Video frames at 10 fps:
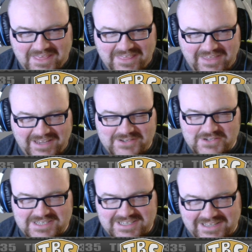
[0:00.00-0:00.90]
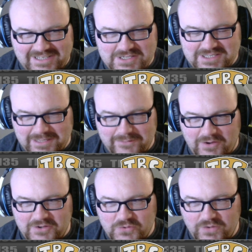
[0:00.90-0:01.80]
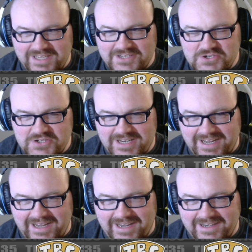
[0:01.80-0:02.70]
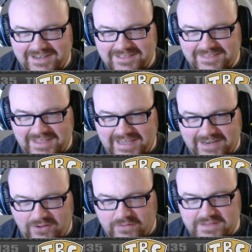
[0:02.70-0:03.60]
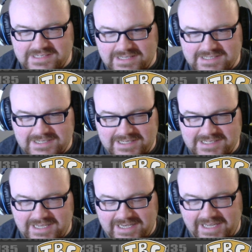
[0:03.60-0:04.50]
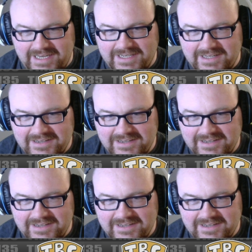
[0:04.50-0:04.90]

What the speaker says: they just live on Twitch and they get all the sustenance they need.